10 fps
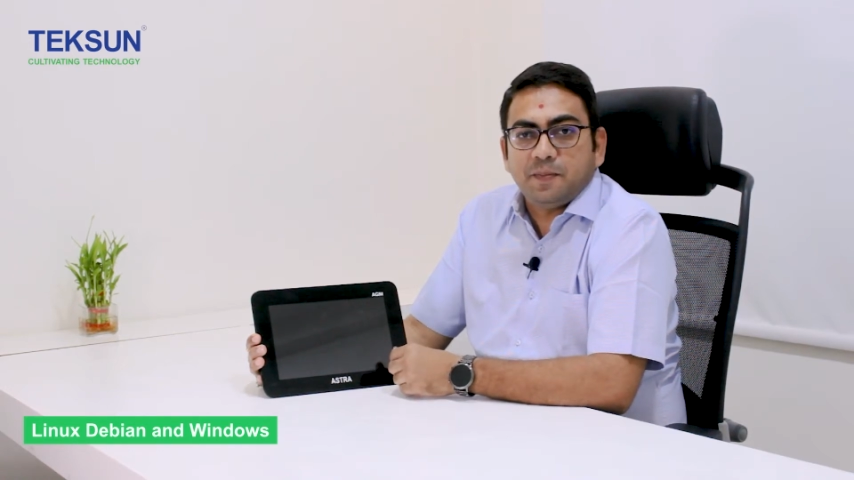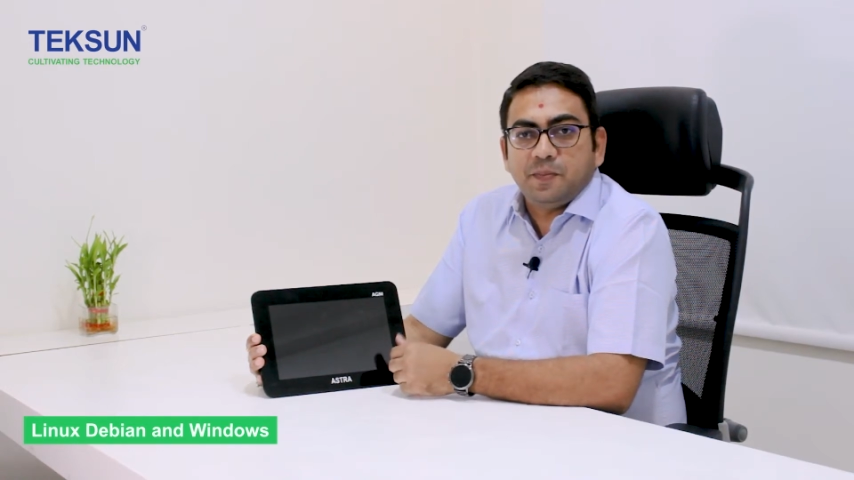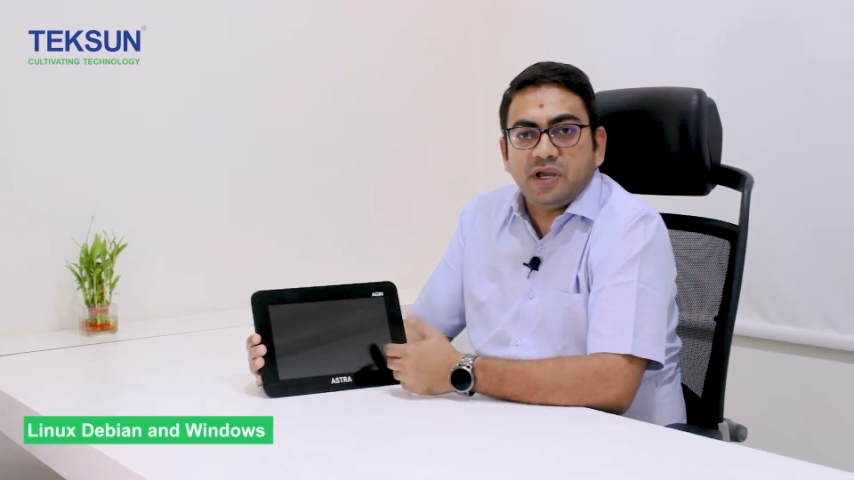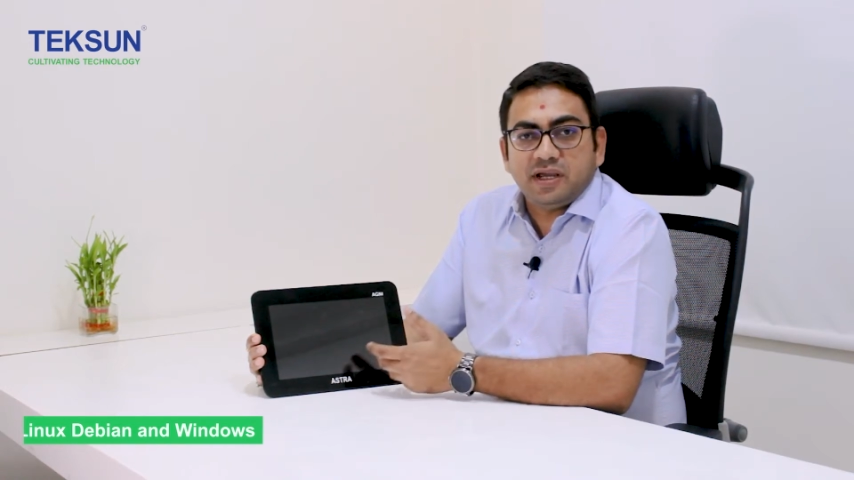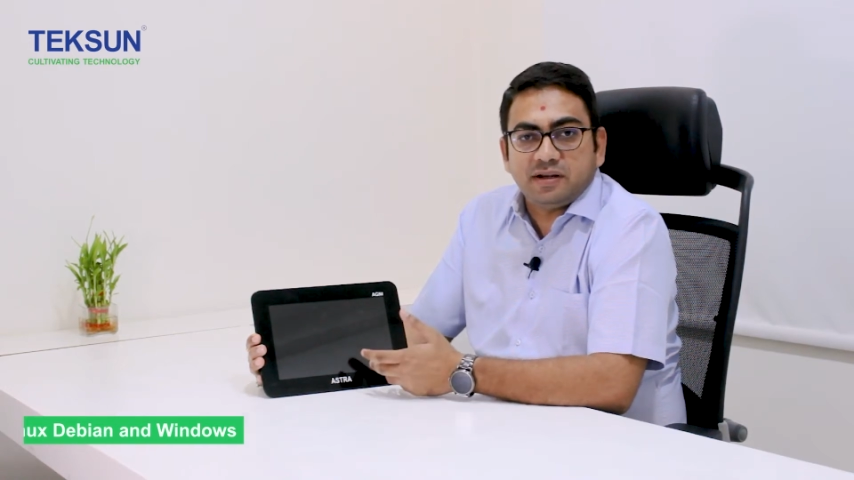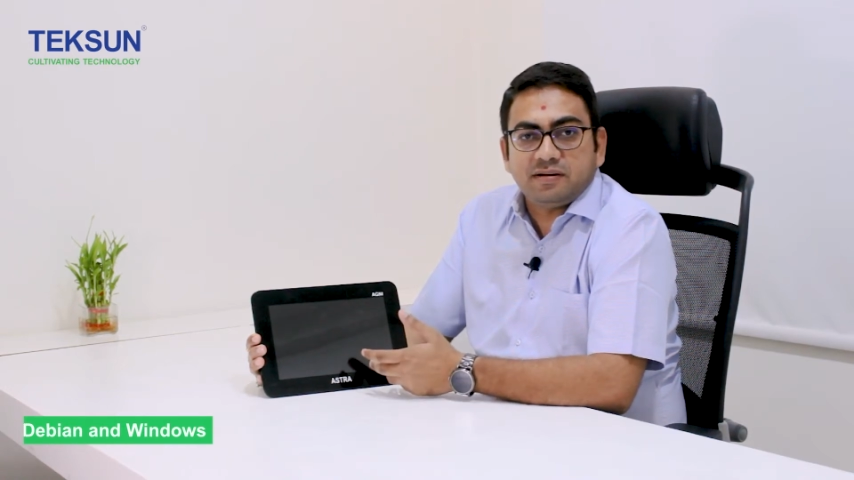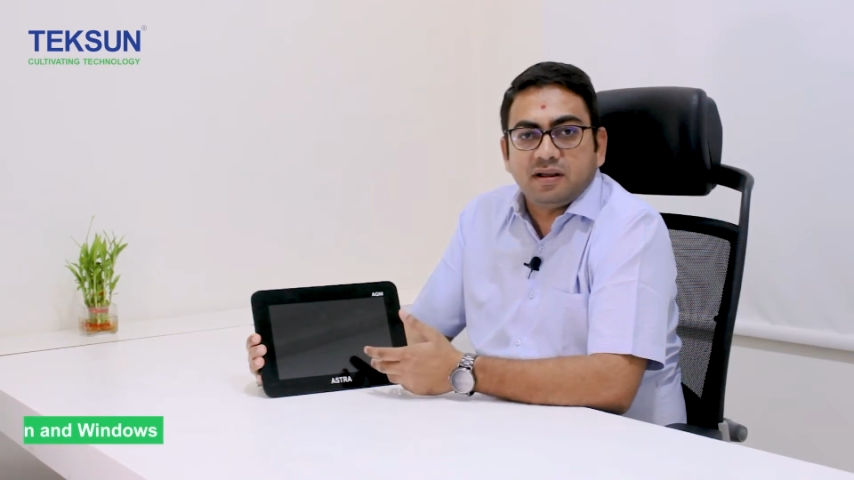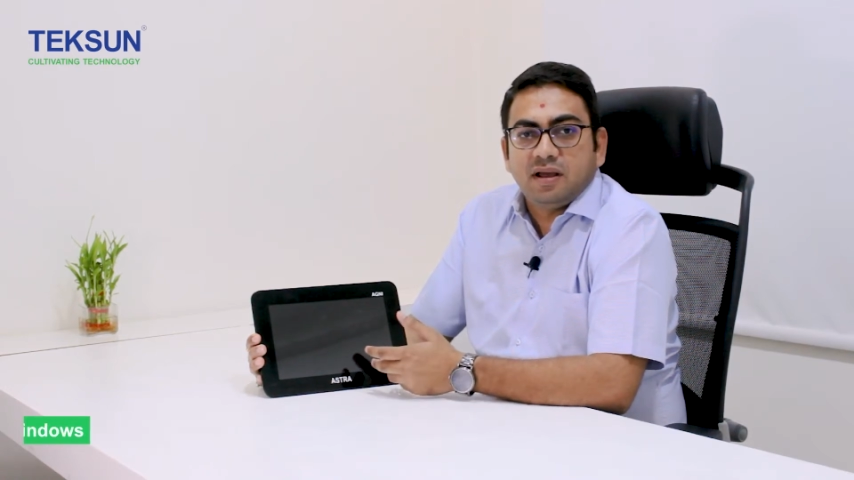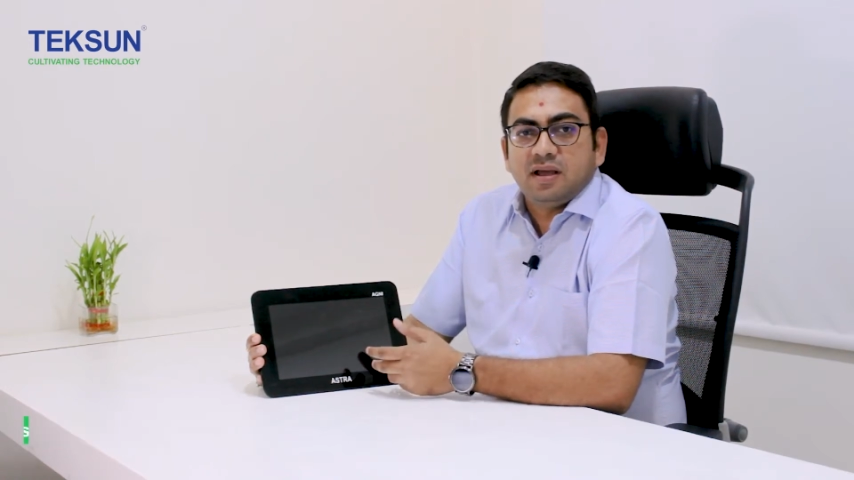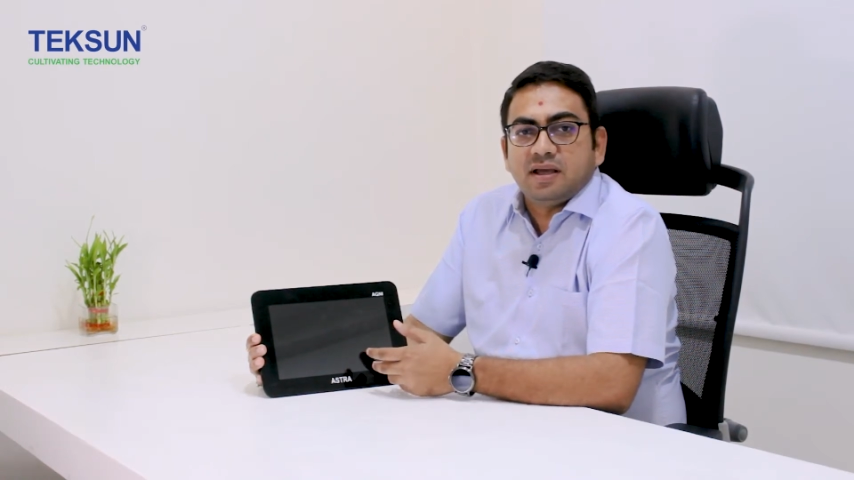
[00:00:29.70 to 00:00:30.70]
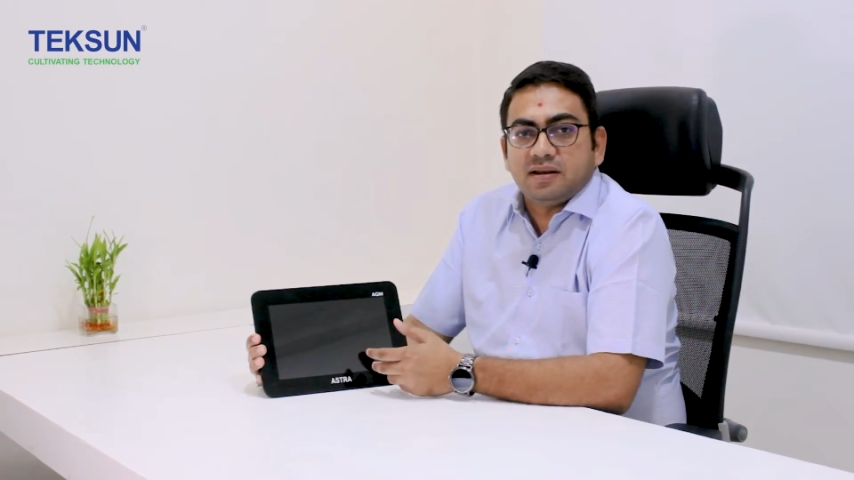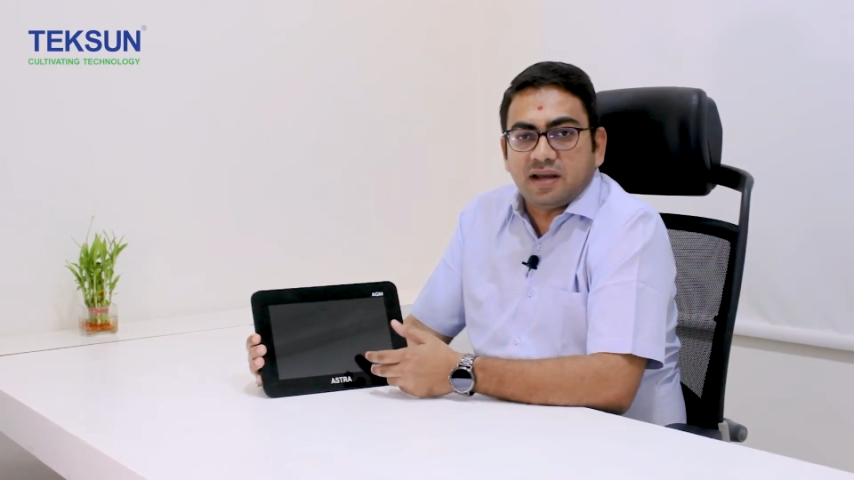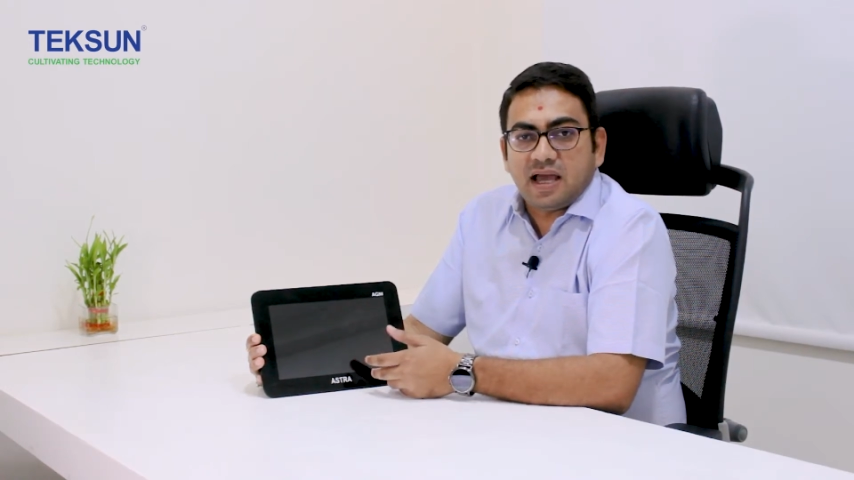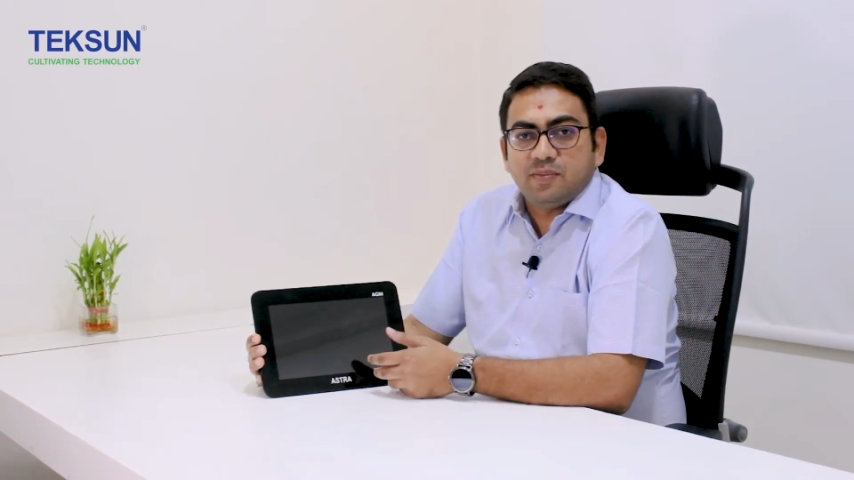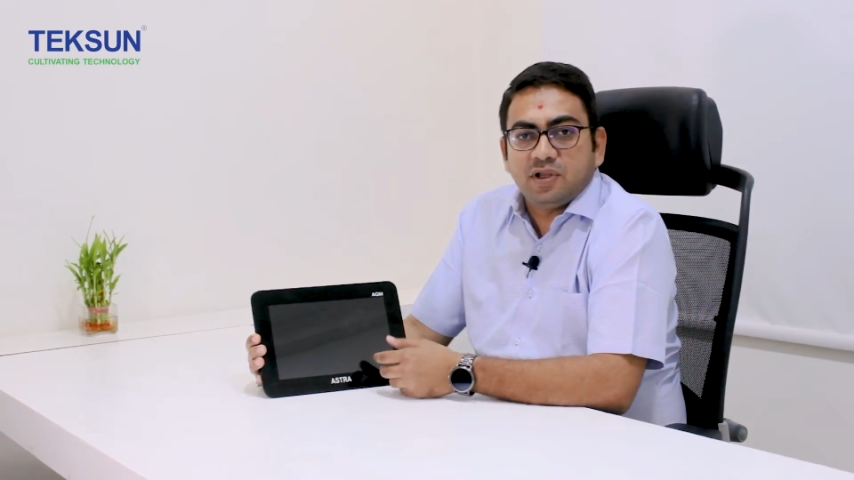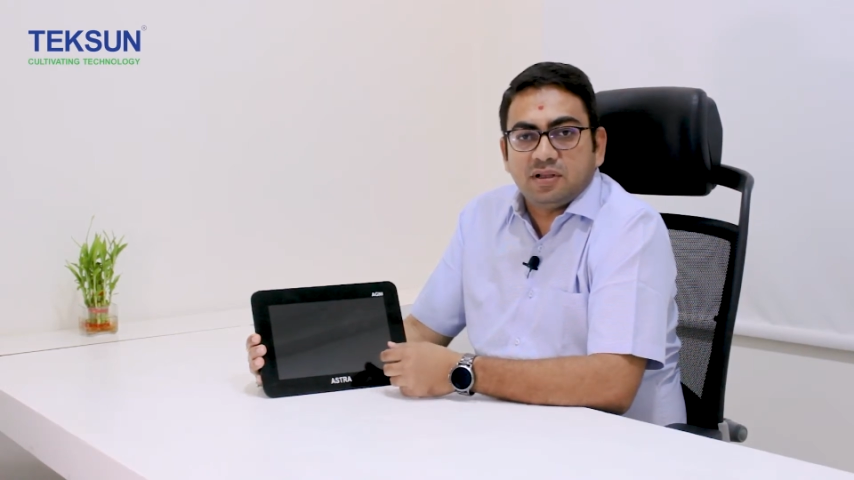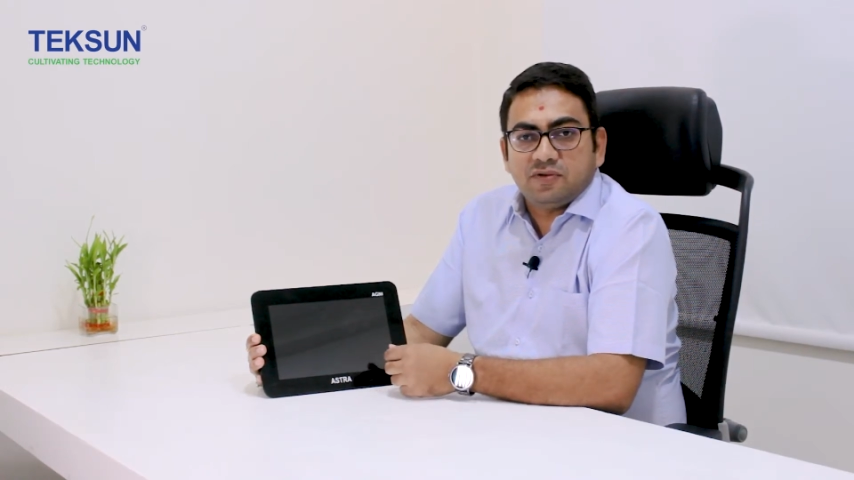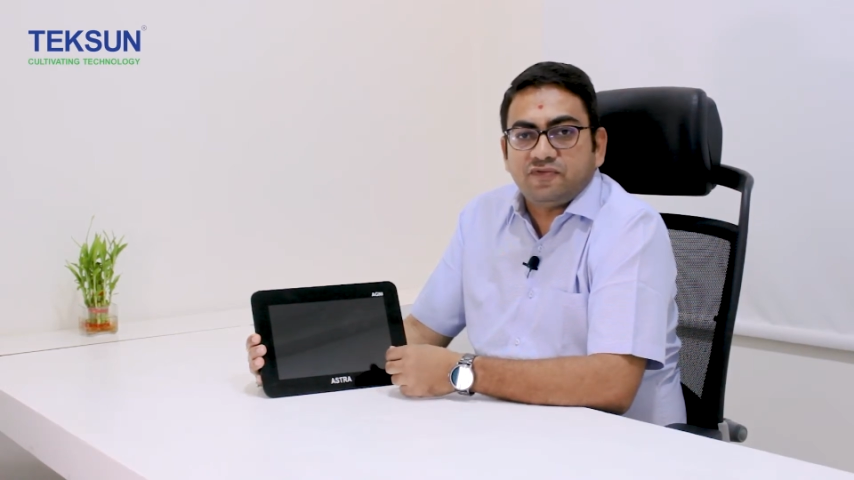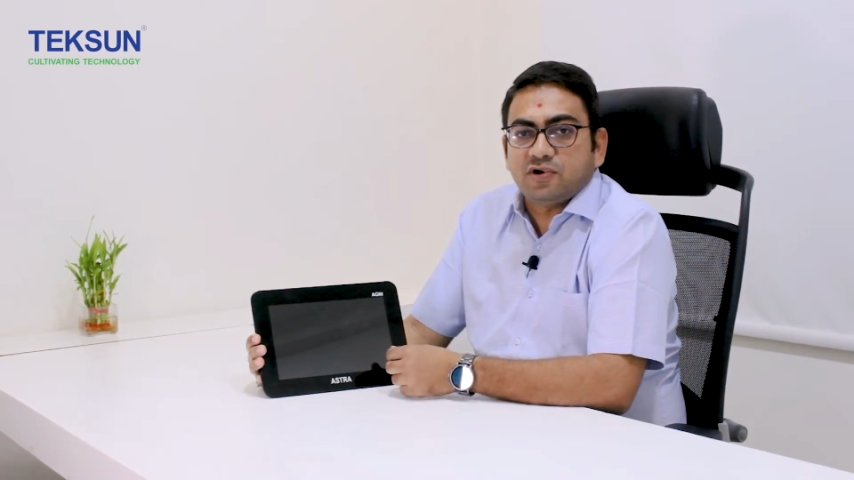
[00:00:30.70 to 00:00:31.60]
make it reliable